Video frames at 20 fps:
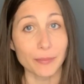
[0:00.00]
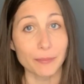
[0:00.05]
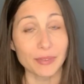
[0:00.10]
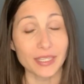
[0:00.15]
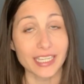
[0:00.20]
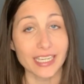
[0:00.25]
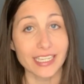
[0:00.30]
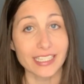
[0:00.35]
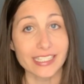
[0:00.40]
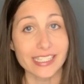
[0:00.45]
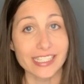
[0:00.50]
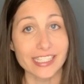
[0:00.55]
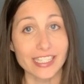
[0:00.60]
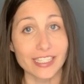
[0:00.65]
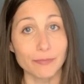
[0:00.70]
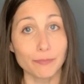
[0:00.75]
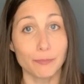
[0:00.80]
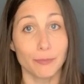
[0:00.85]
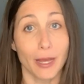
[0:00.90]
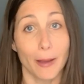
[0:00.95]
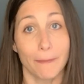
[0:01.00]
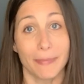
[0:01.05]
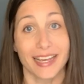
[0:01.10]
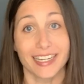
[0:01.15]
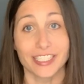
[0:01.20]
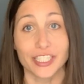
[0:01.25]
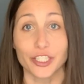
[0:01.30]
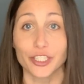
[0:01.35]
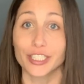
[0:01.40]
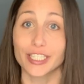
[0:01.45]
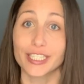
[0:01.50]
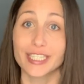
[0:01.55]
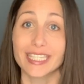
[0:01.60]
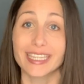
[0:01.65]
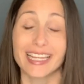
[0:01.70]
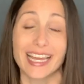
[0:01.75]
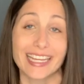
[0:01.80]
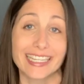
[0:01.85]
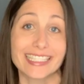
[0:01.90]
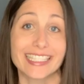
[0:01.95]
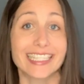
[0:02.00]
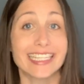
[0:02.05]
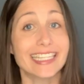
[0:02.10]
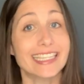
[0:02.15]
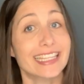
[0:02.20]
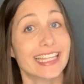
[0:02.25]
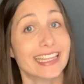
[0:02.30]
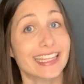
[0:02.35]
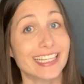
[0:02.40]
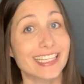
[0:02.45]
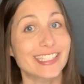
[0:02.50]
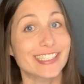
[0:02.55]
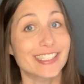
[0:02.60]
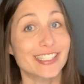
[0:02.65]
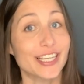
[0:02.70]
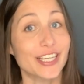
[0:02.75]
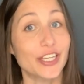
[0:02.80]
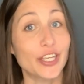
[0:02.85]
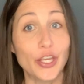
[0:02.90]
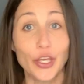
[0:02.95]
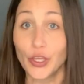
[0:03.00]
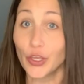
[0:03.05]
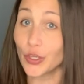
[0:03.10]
because the gut bacteria that like to eat the things that